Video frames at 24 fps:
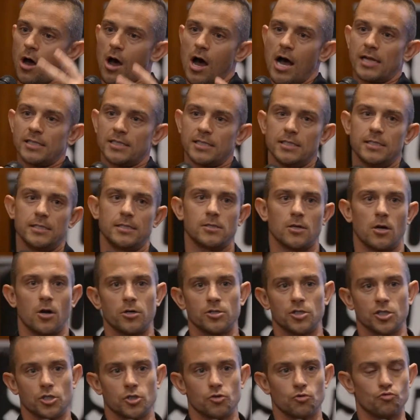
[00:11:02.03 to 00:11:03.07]
Aussies are
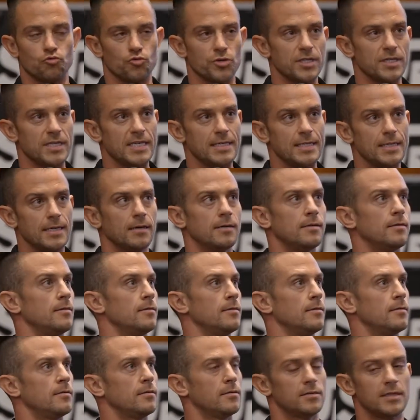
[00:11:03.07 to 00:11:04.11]
just really,
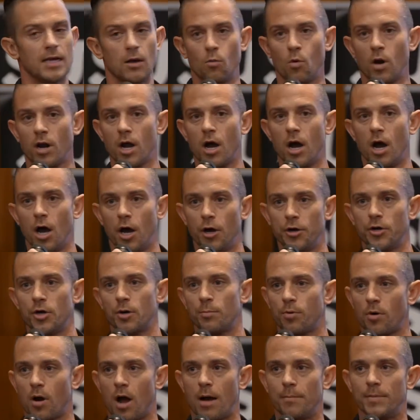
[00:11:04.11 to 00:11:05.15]
they want to
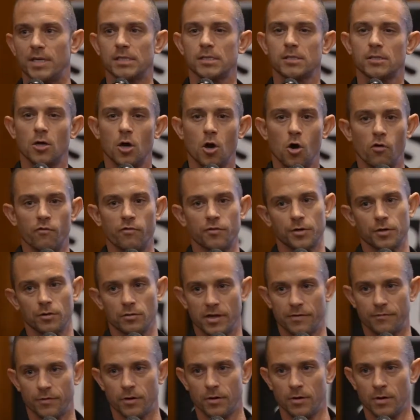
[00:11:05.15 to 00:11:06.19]
under-promise,
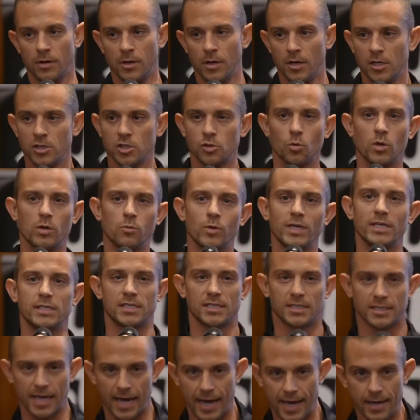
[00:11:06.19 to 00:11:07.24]
over-deliver. So when we
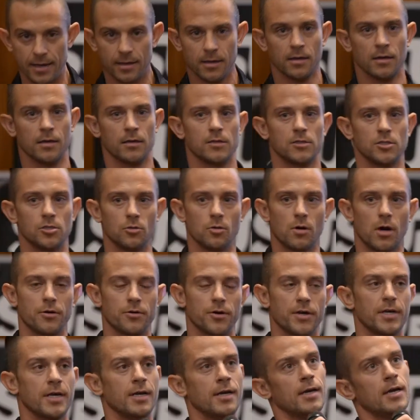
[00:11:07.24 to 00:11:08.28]
say
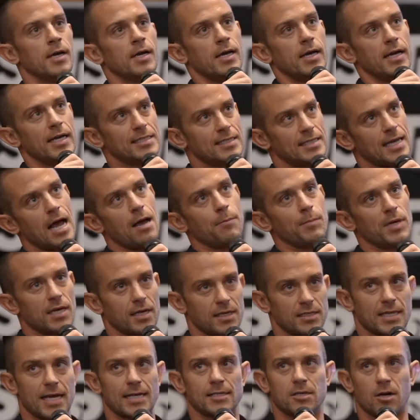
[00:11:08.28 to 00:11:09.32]
200, it's not
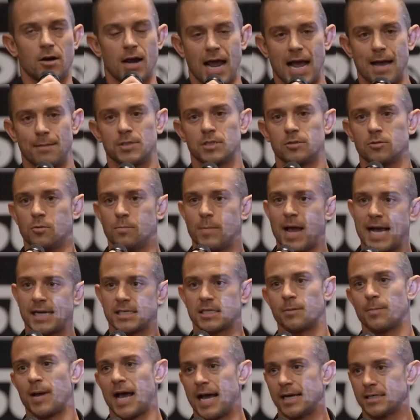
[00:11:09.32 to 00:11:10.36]
because that's our absolute max
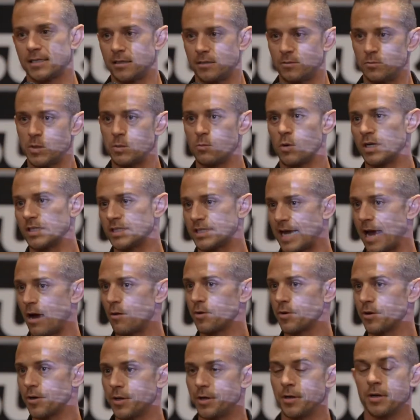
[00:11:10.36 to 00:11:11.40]
capacity and we want to
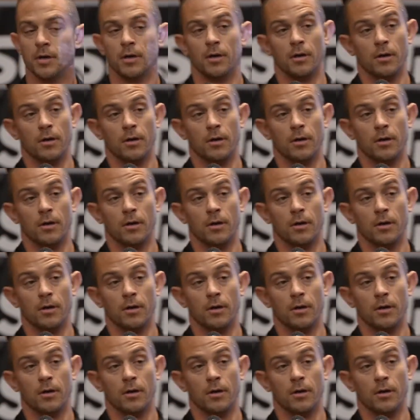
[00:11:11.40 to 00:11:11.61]
sound good.